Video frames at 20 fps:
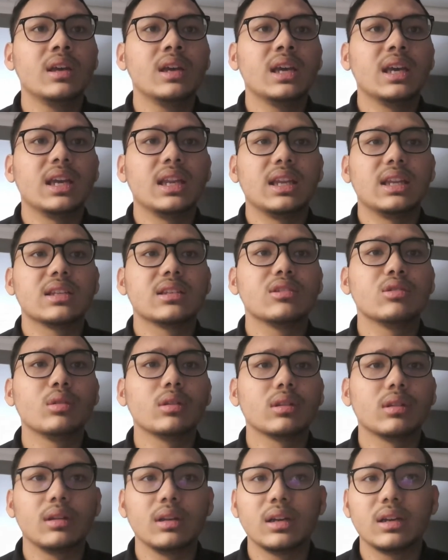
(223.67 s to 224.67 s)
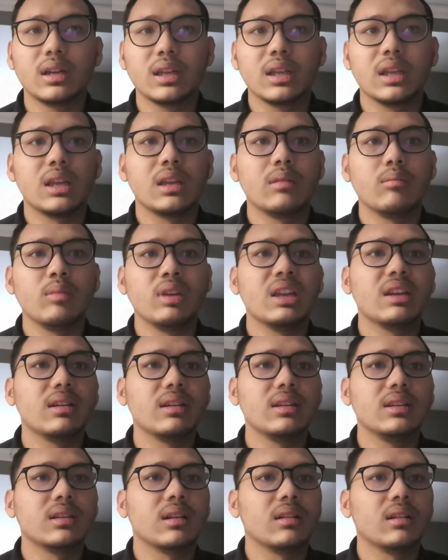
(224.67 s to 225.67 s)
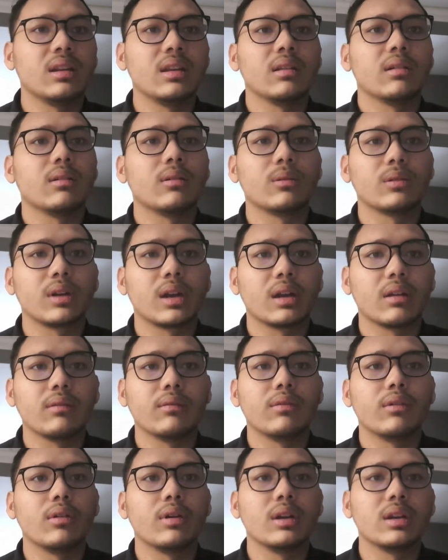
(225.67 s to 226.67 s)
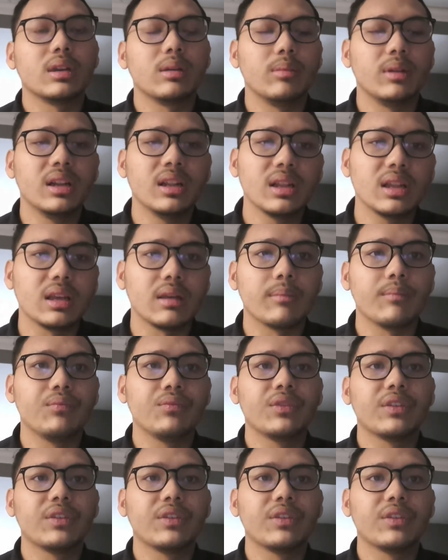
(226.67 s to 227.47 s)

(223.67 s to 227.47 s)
it is not tolerate and may result in contract voidability.